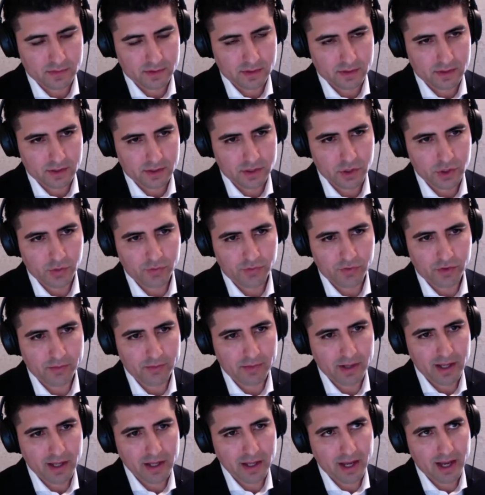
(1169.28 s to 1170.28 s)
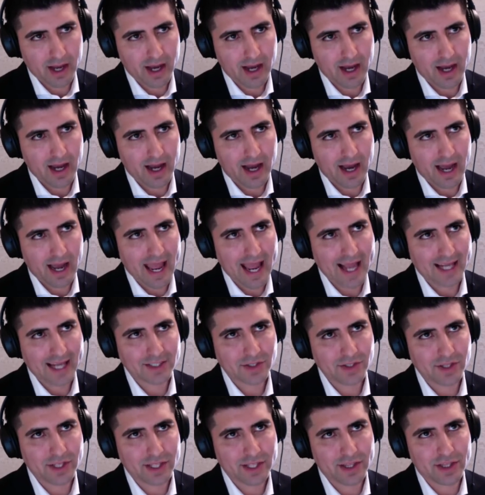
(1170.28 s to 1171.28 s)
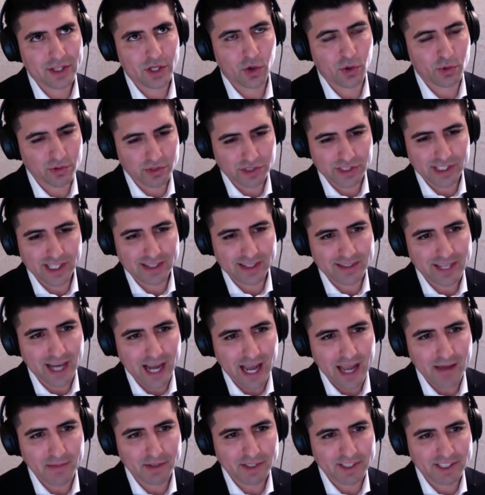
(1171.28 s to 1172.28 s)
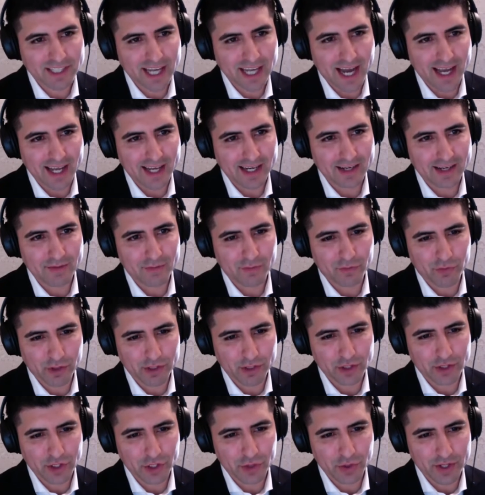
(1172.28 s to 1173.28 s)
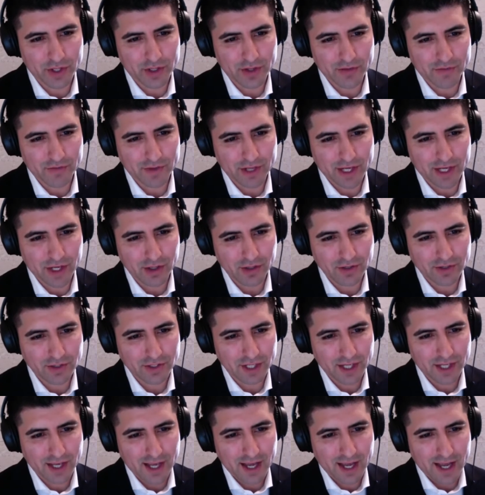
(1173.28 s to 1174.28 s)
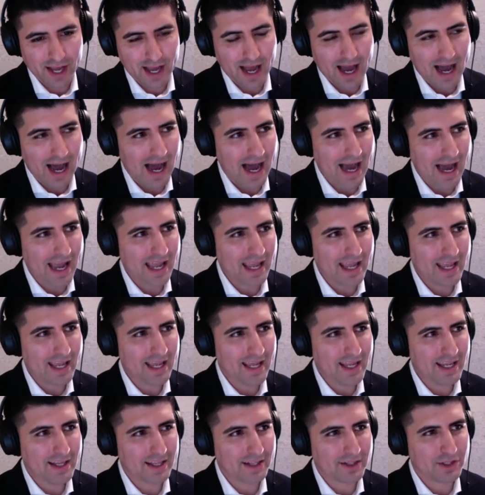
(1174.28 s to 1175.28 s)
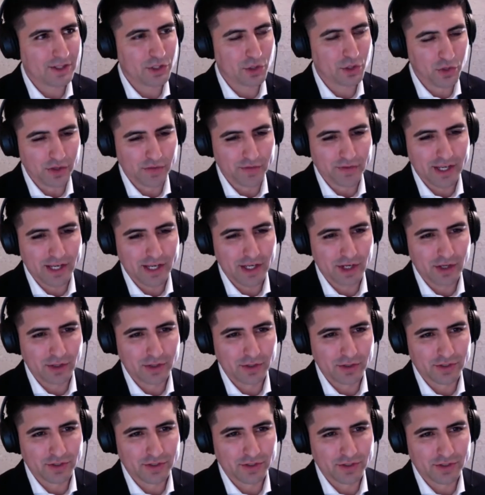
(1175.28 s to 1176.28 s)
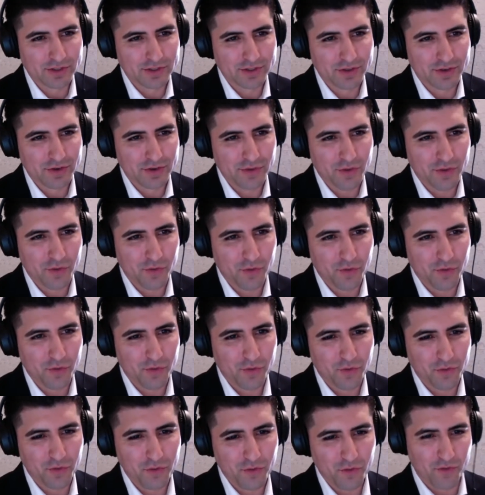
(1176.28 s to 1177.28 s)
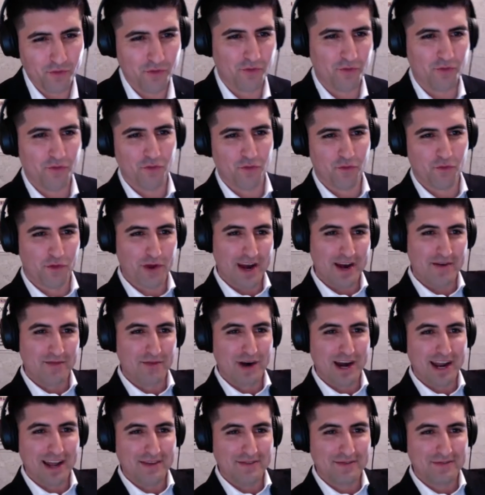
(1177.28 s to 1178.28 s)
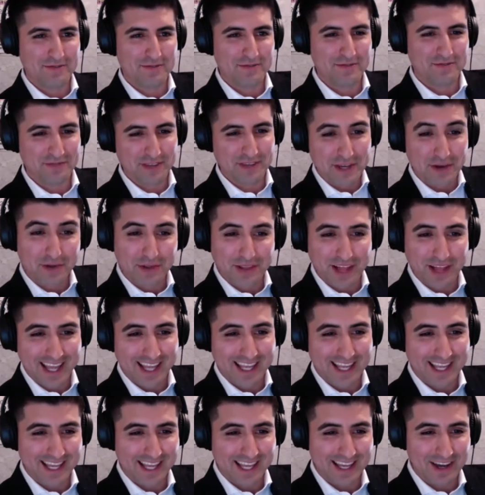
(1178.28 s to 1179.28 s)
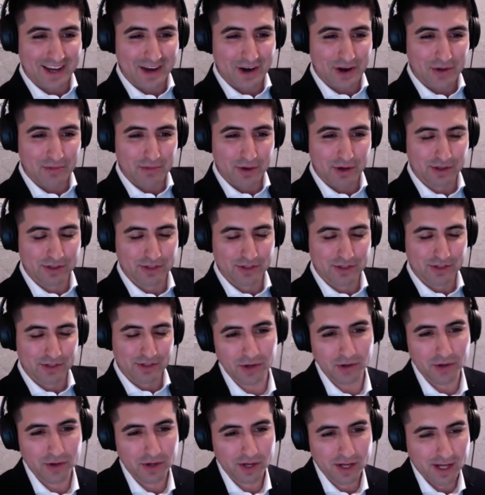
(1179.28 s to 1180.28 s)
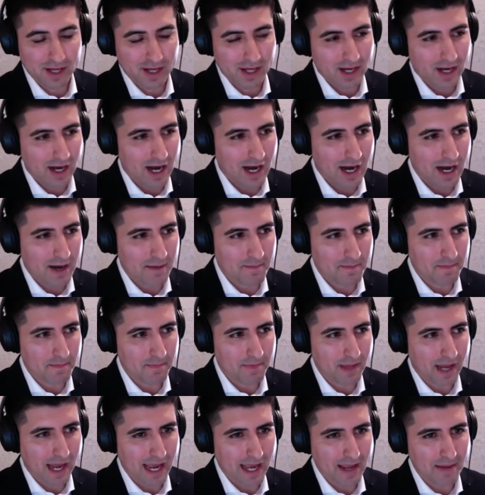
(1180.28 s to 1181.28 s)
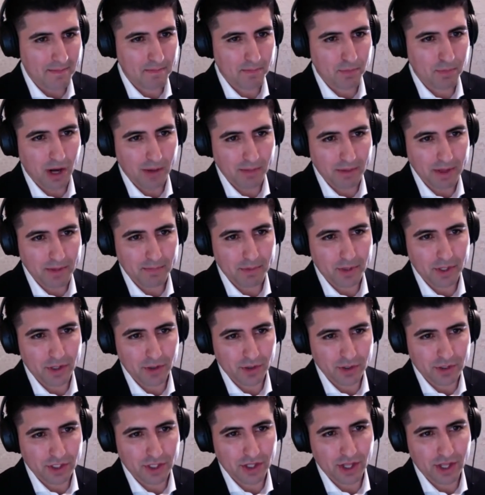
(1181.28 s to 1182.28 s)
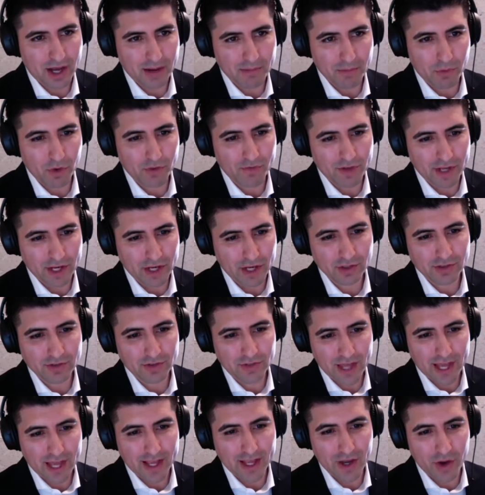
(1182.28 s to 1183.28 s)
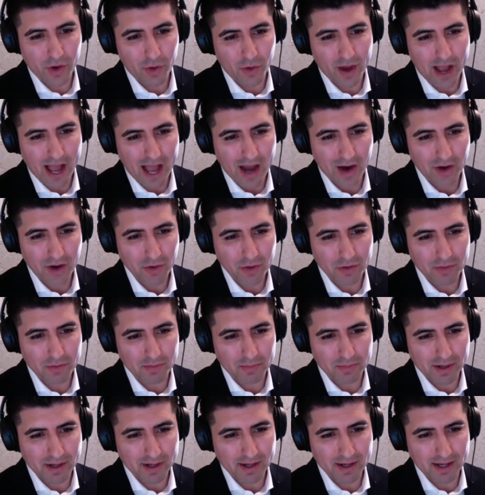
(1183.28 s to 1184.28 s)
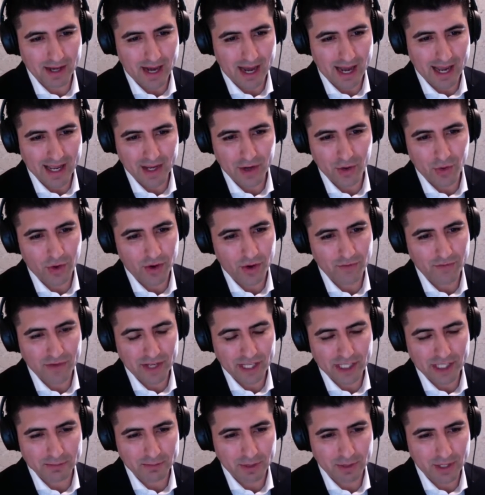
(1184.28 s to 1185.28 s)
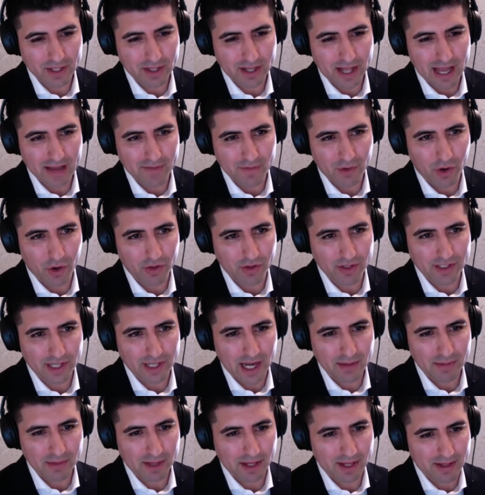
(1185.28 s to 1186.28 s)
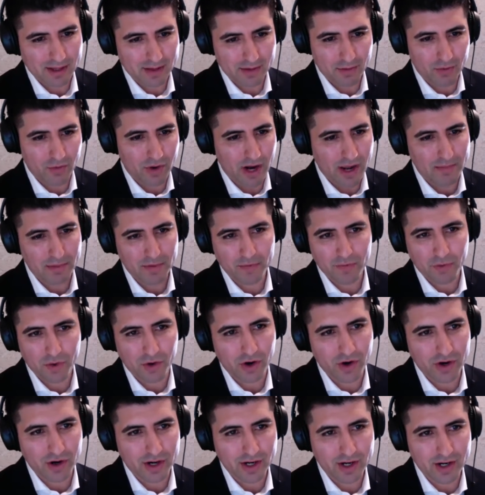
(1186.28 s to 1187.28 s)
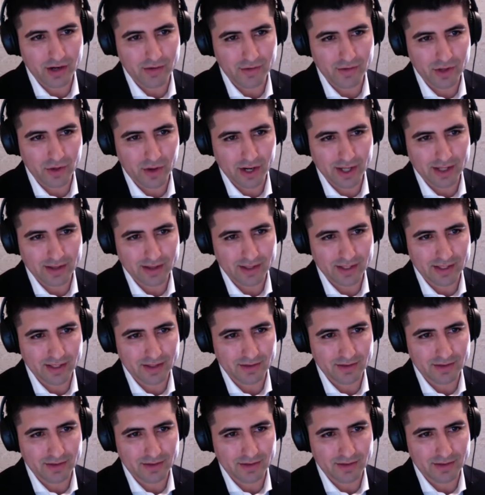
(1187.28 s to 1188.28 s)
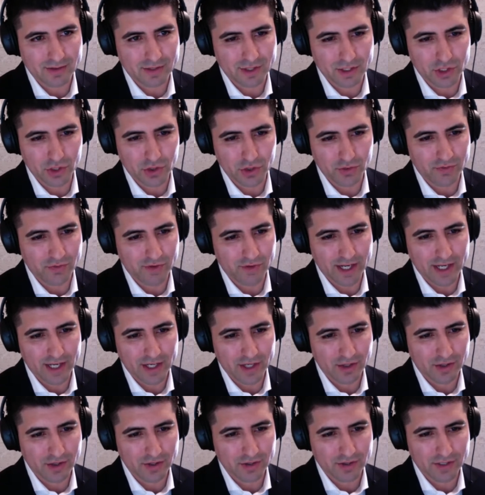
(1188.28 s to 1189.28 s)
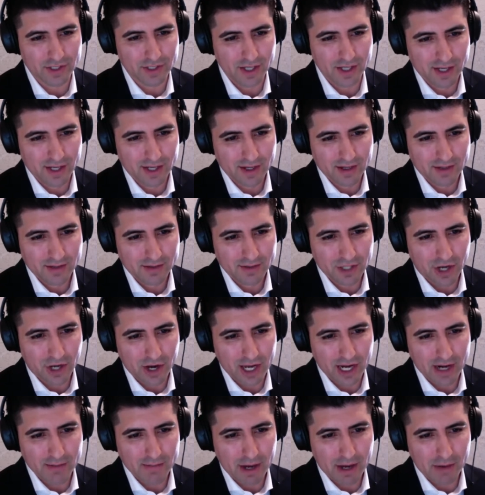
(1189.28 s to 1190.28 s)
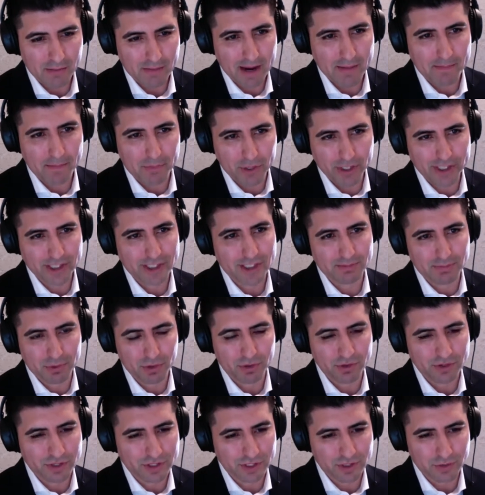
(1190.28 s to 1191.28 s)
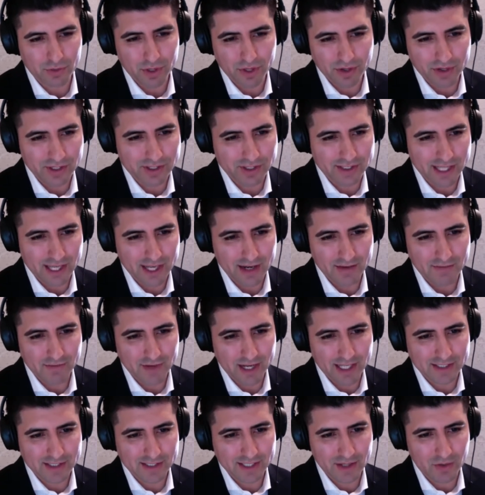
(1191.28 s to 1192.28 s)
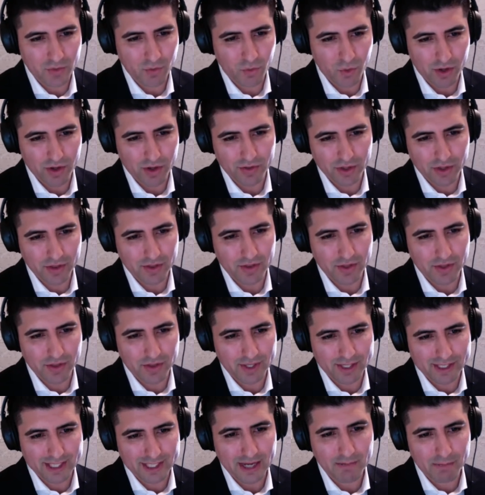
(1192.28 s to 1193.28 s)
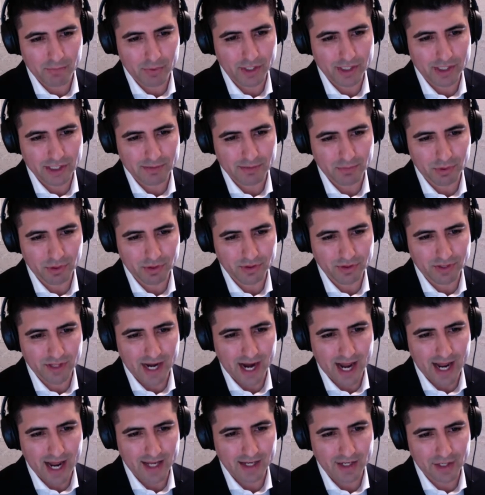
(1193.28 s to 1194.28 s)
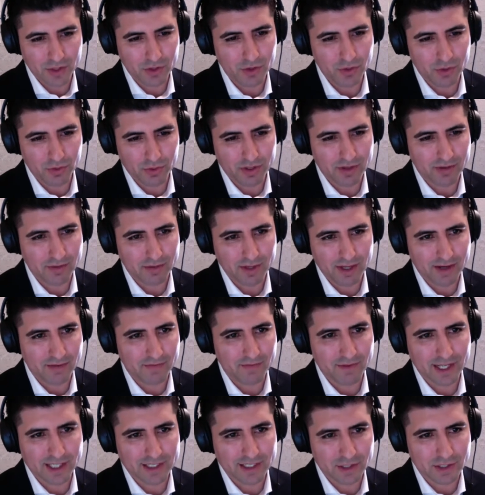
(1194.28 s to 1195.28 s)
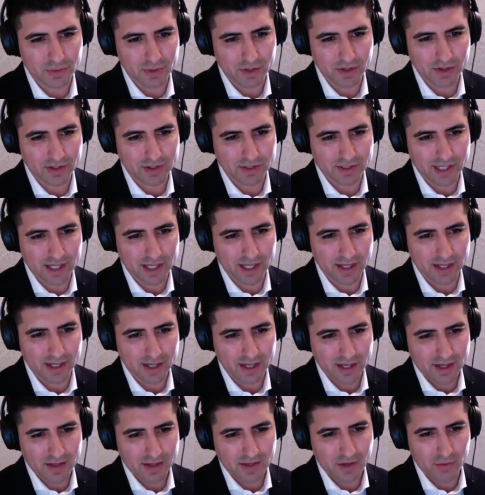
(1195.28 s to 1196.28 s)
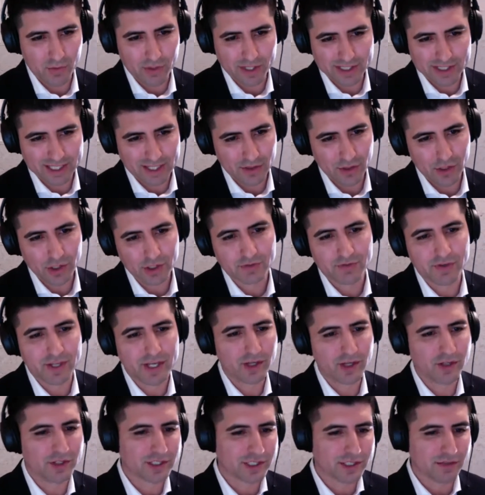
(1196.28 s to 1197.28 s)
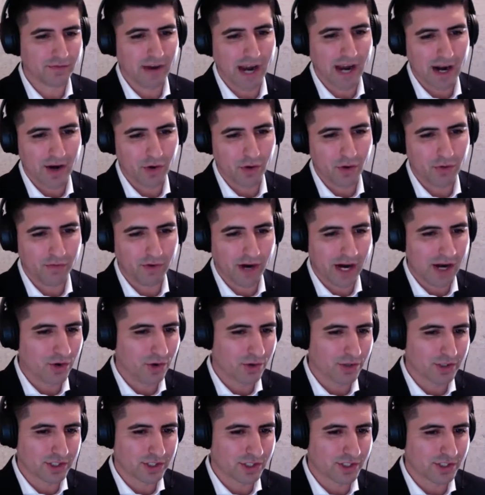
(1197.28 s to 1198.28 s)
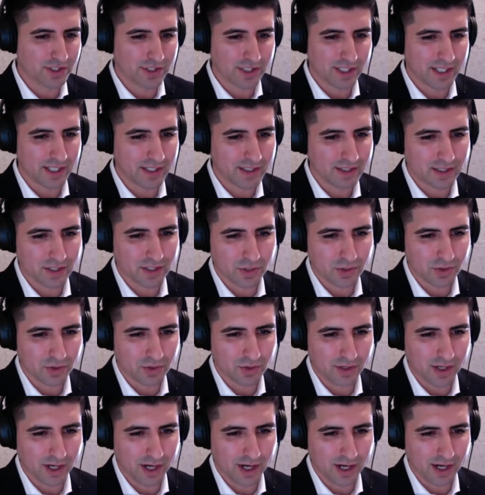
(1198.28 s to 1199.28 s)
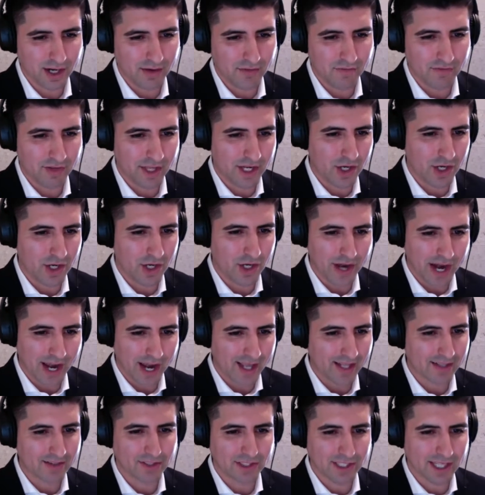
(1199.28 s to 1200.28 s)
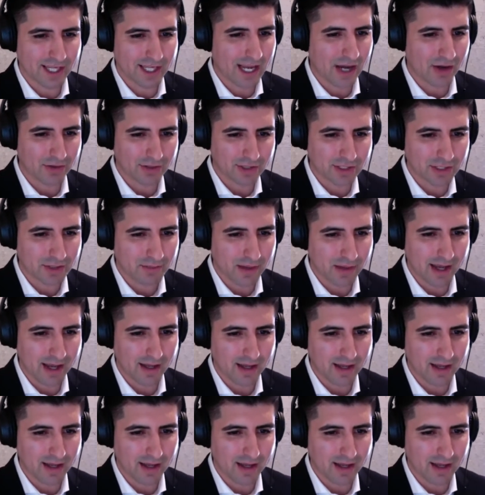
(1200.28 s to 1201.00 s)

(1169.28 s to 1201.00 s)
So for me, uh, I actually don't set time aside for shooting the videos. I do the videos whenever I feel like it almost. So um, I probably produce a lot more videos that go out, but I go on Facebook Live all the time. Like right before our interview, I did two videos talking about my principles in real estate investing, what the, the, the 10 principles that I do when invest in real estate and we send those videos to Vyral. Viral turns it into a video that I can send out. Oh, so you go